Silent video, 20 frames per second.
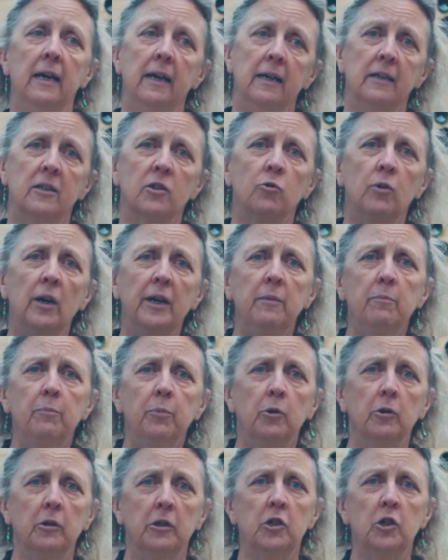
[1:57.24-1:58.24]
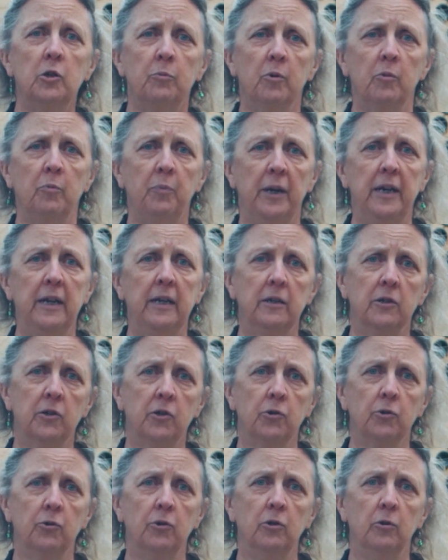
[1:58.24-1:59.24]
It's quite important to prepare your
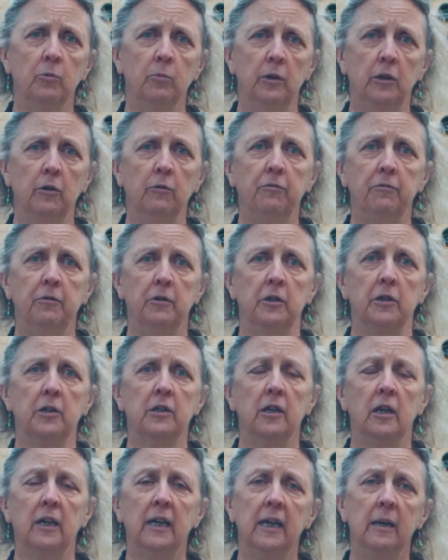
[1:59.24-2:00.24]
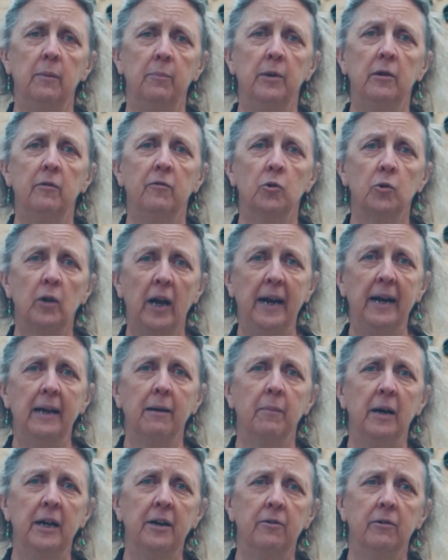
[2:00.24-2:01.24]
soil well first. So get a bit of
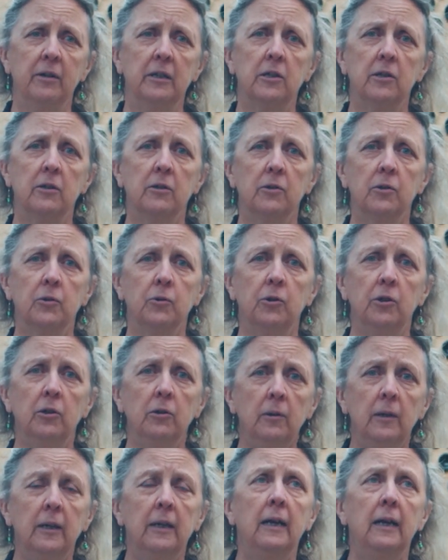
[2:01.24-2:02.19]
organic matter into the soil,